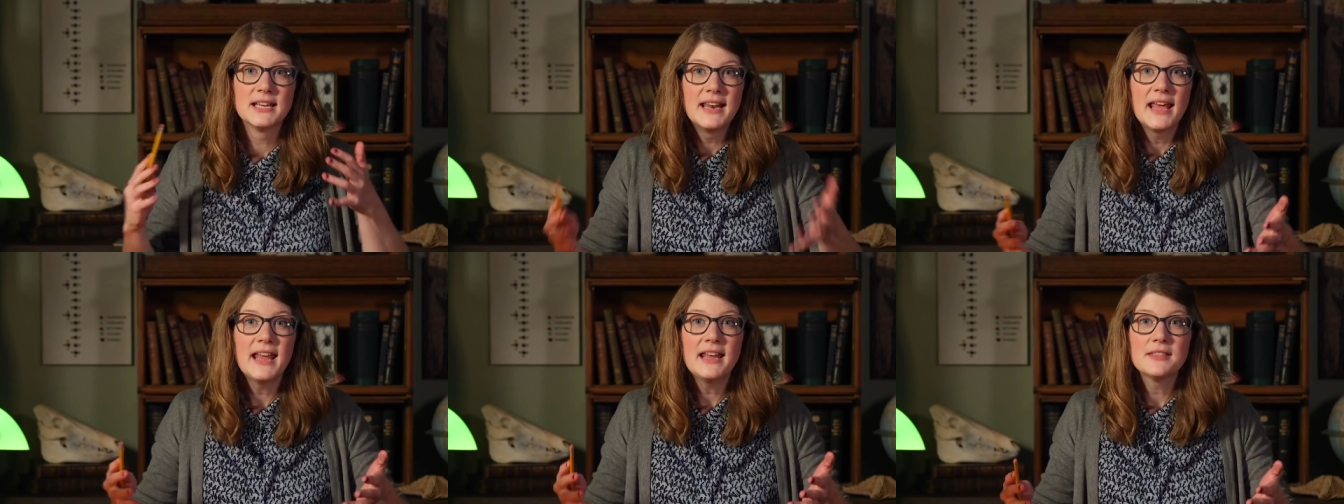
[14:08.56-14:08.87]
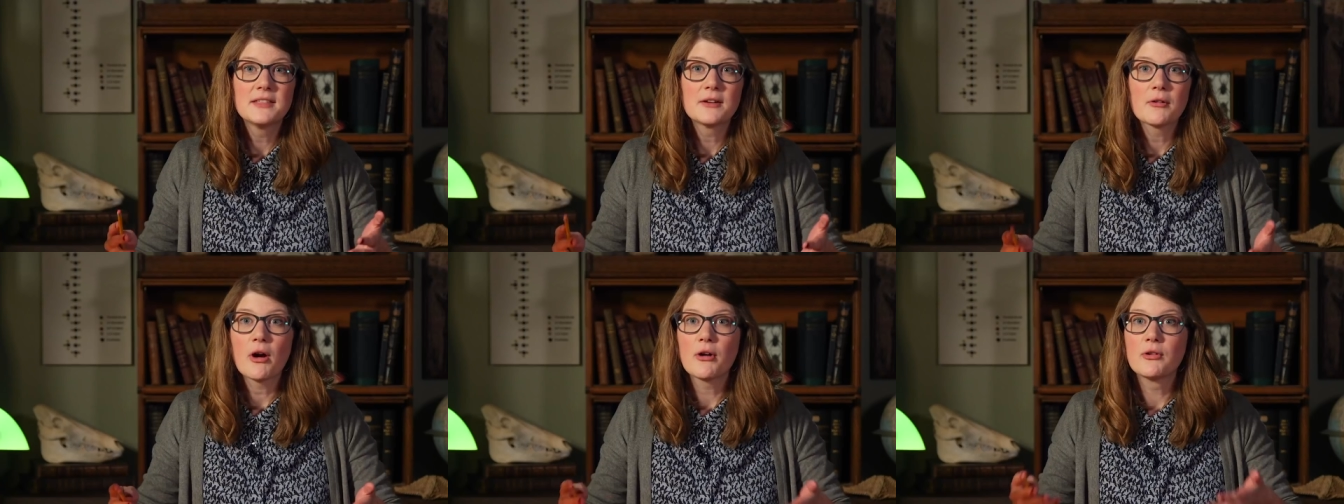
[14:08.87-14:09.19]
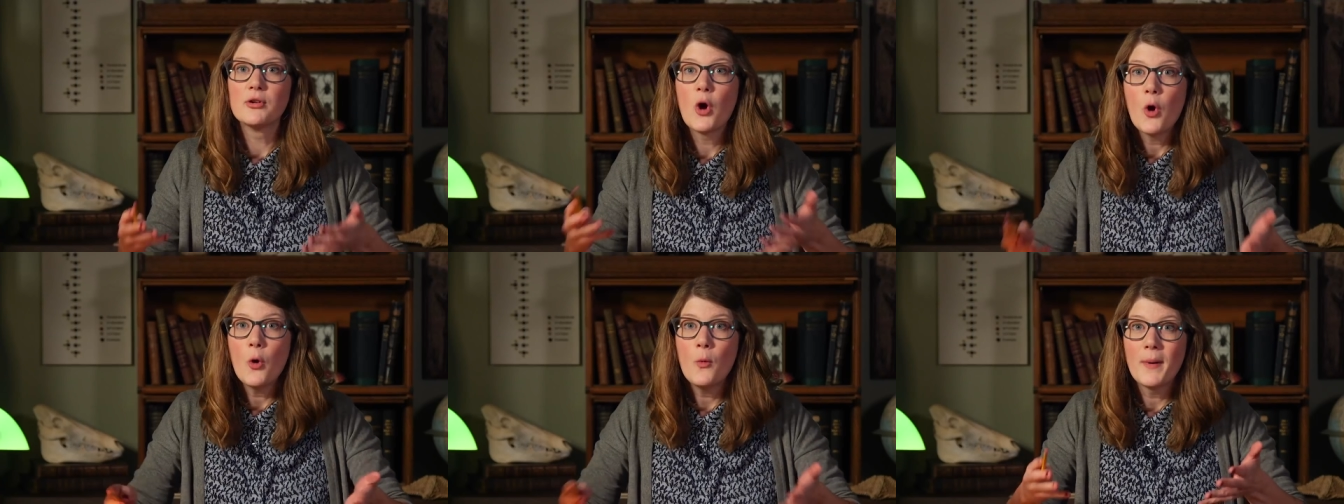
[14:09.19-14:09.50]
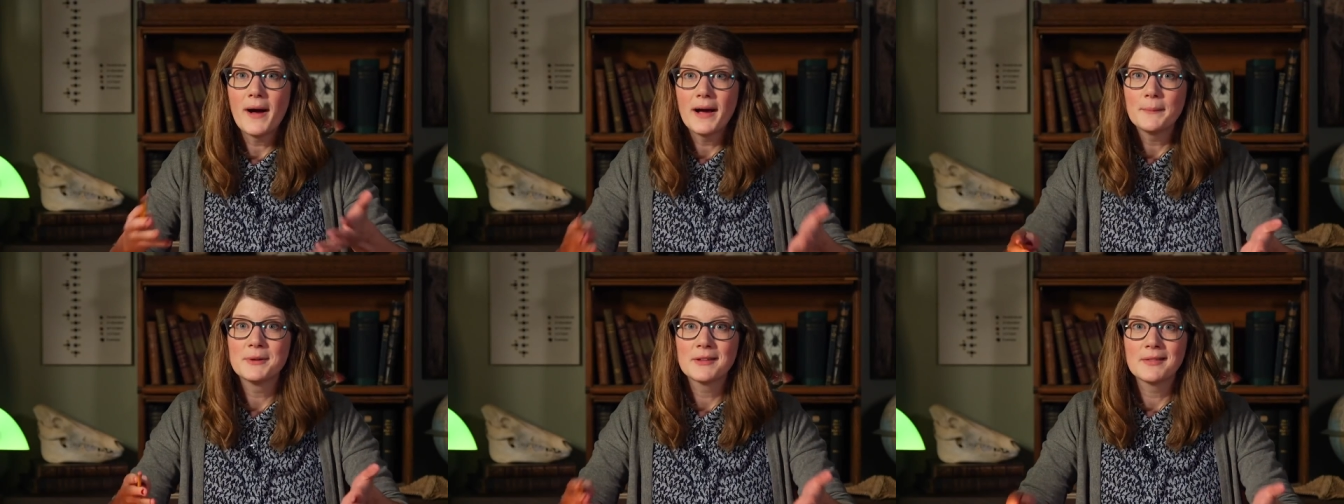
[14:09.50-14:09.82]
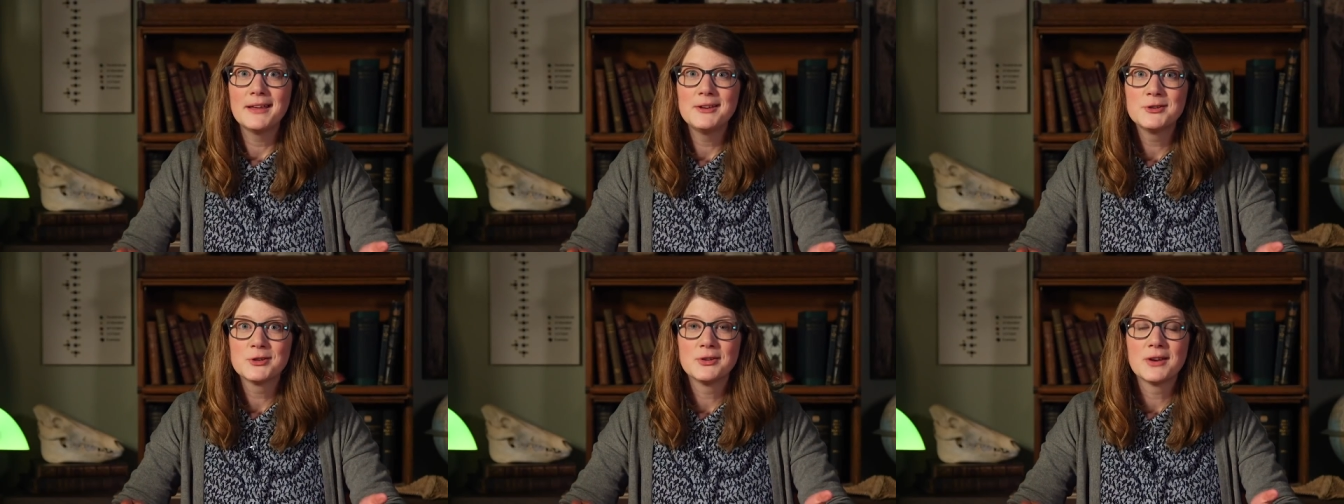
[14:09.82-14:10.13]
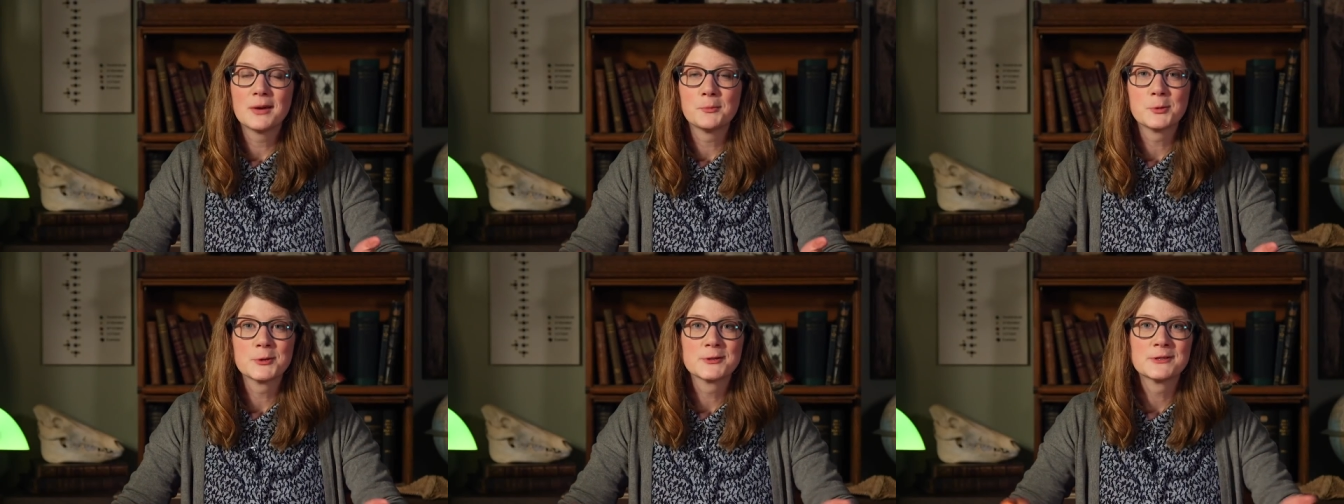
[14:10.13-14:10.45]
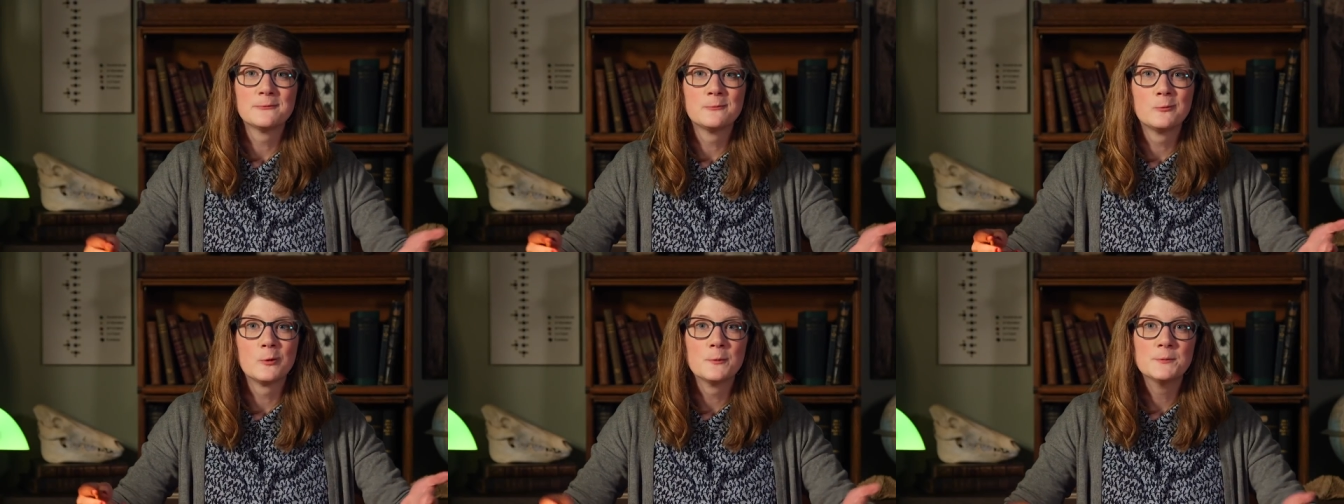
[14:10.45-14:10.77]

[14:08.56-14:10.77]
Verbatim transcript: Today, there are no population numbers of